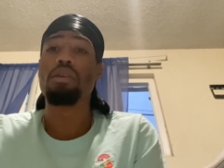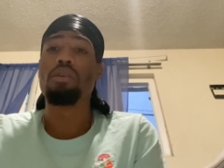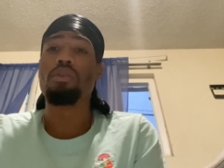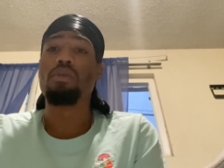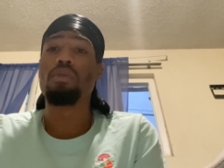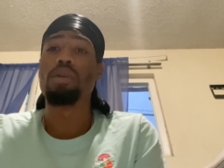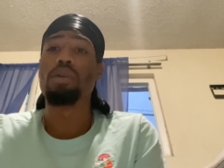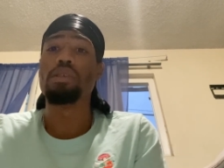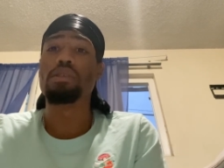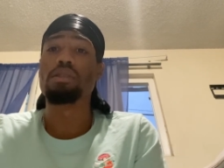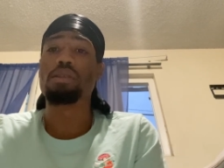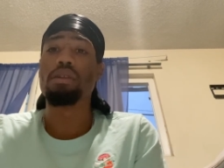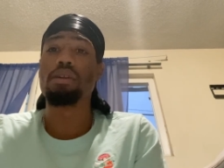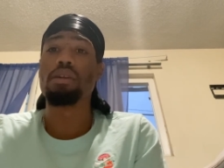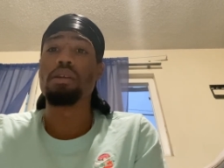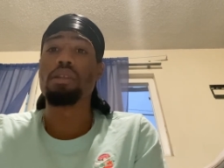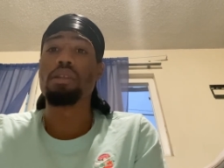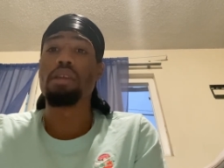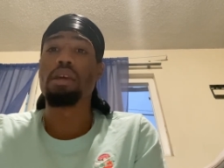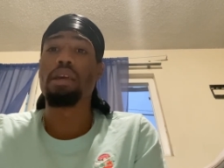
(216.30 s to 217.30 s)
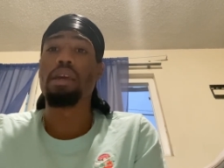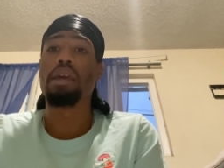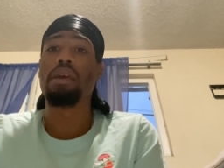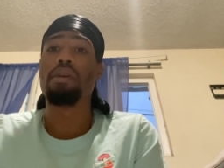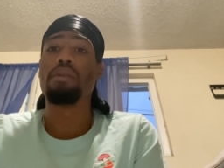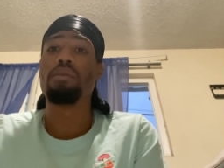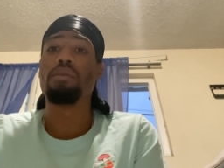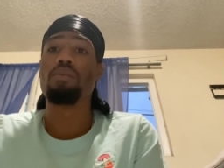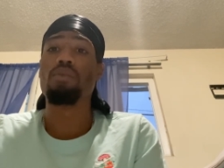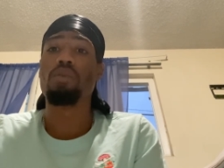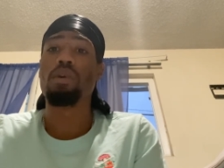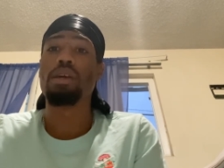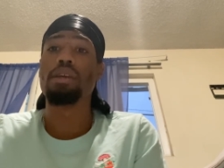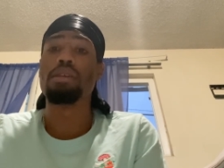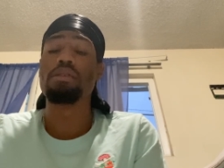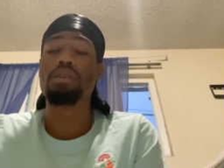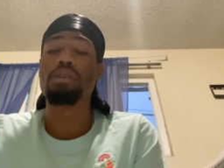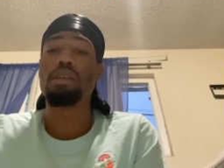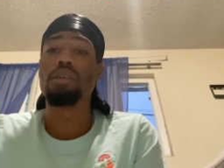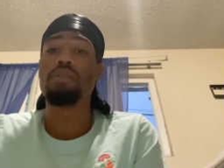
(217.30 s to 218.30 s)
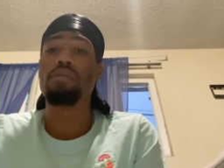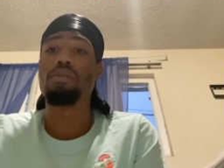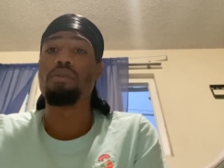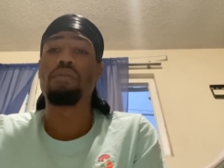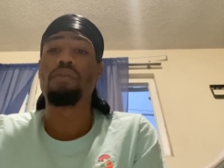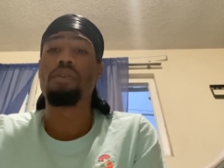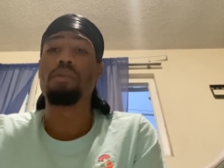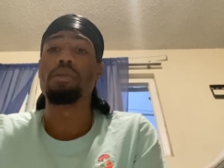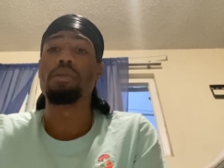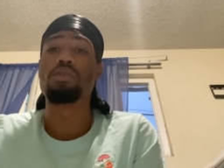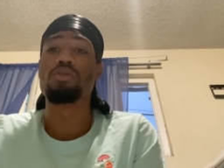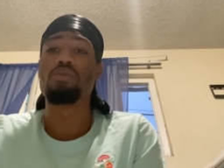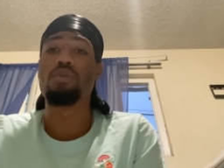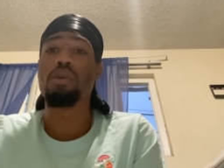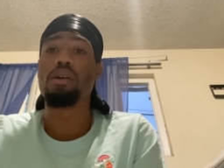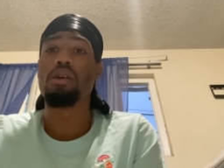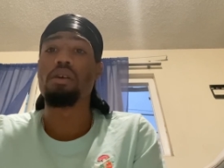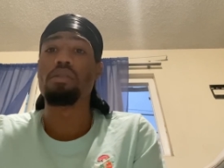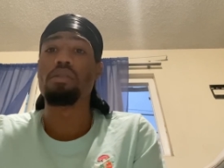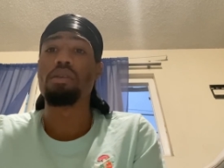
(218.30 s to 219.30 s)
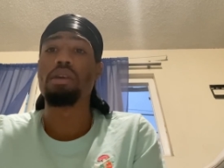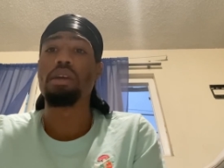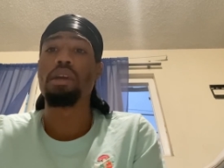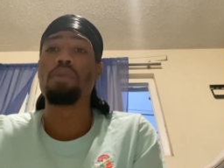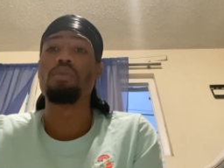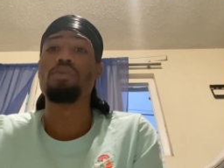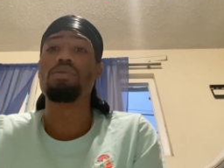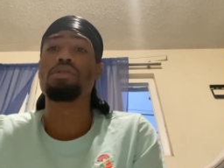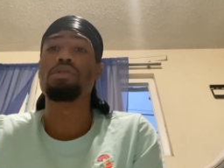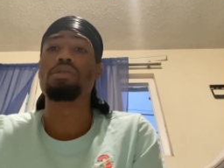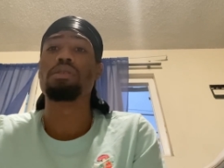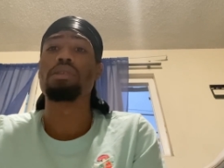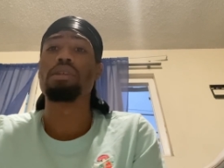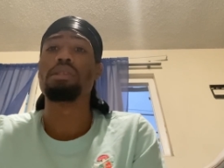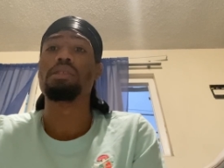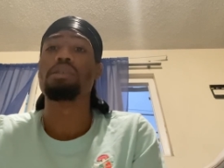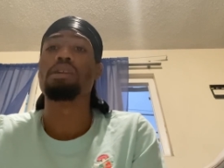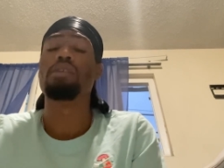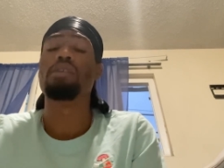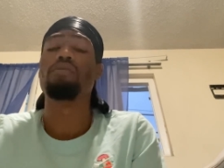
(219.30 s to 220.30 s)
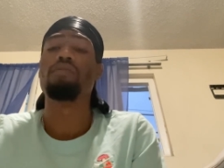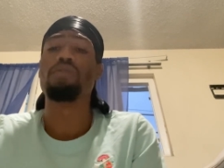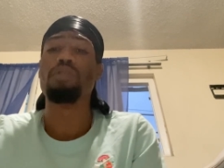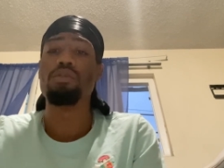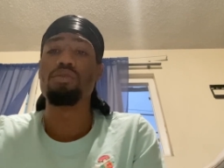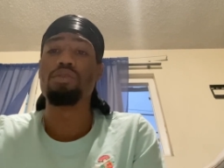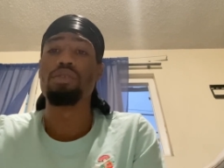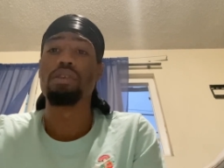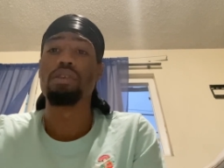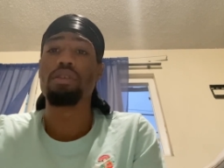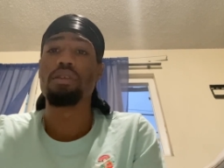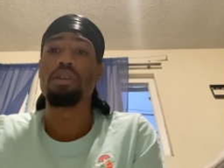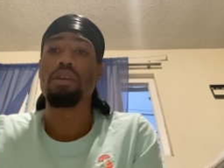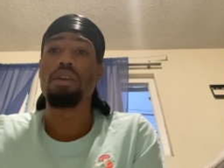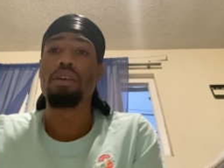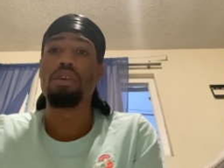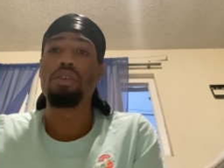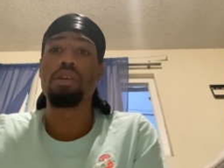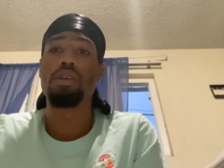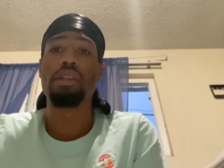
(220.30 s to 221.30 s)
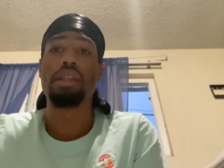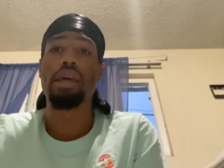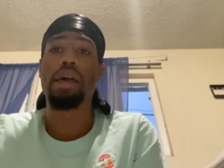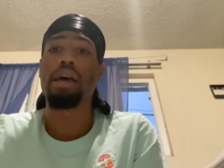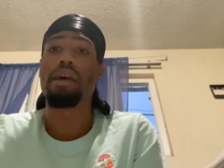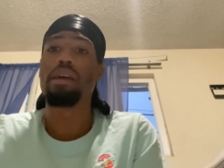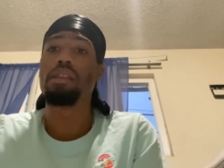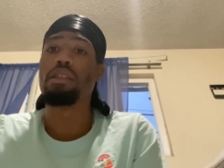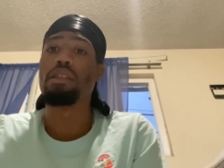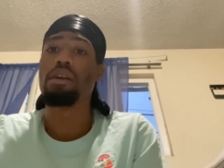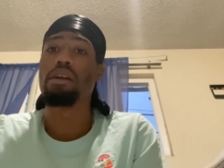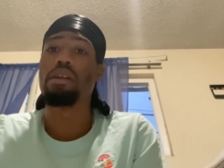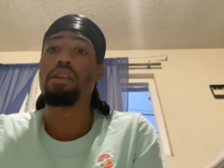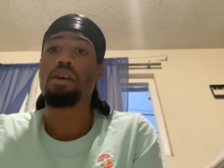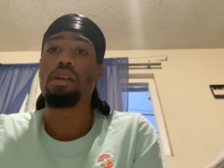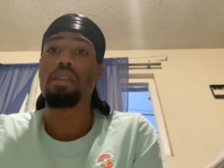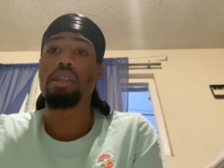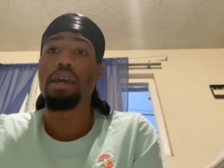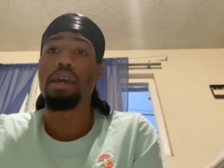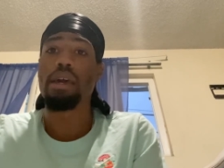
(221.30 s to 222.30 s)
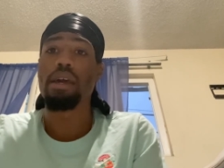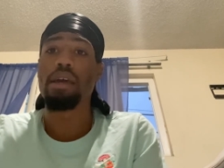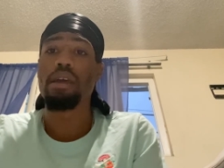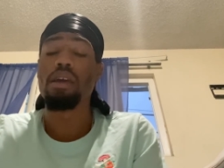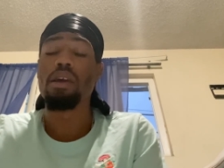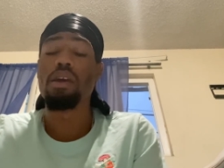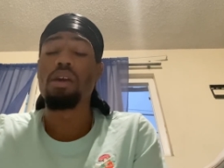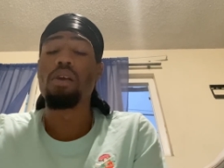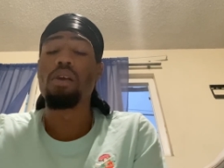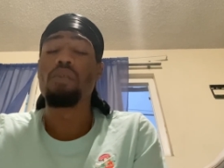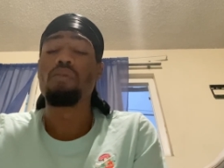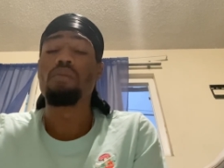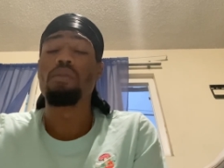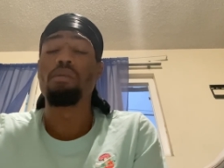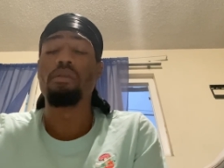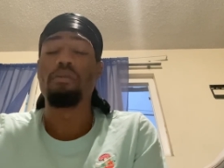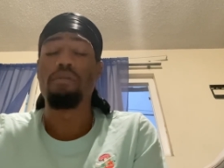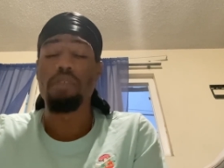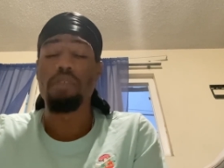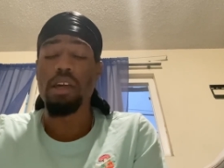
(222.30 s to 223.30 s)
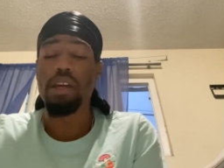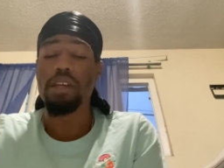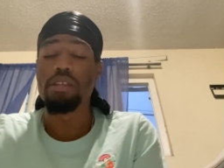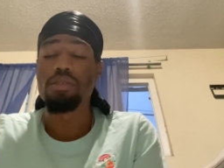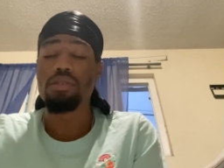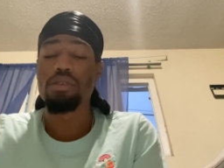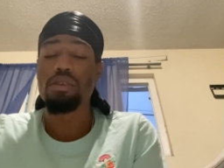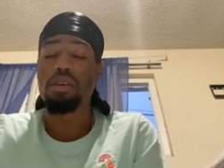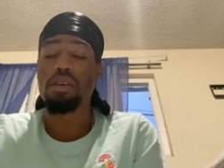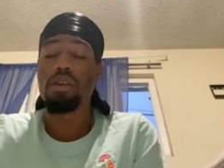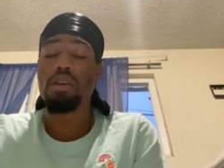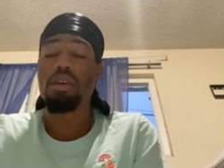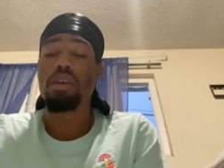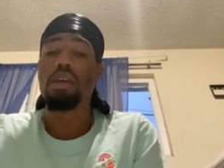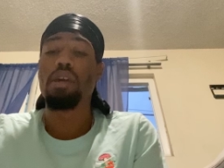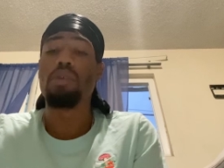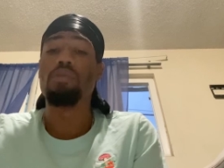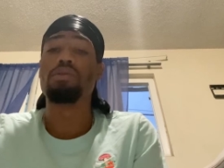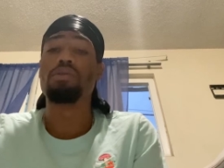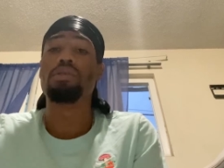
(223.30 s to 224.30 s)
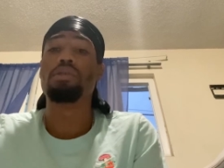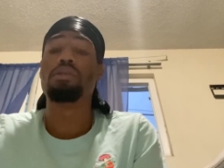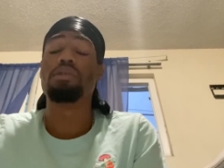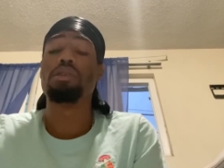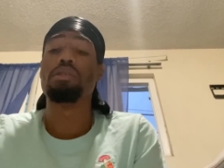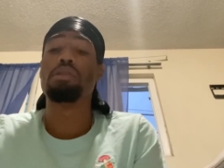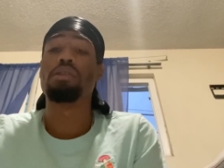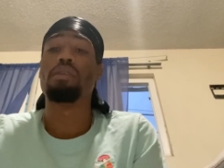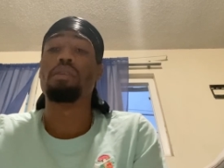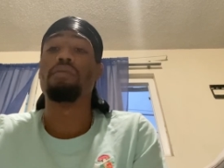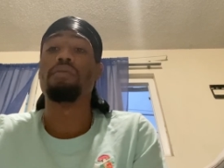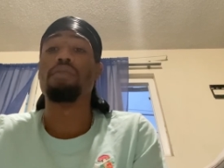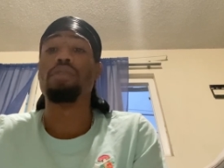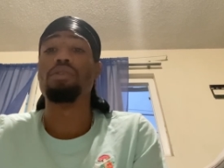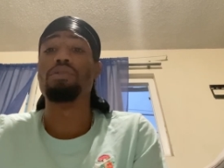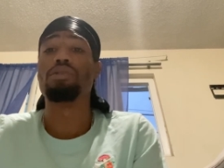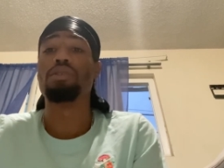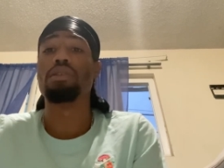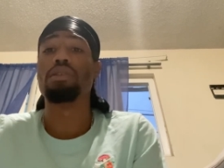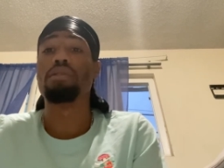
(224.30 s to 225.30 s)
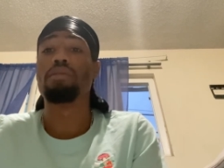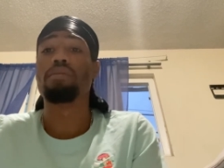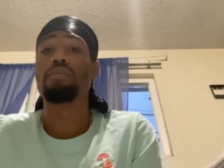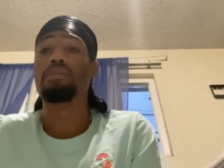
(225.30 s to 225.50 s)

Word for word: what is good and what is evil from this world. It will just lead to confusion. You cannot learn all that from the flesh. It will just lead to confusion.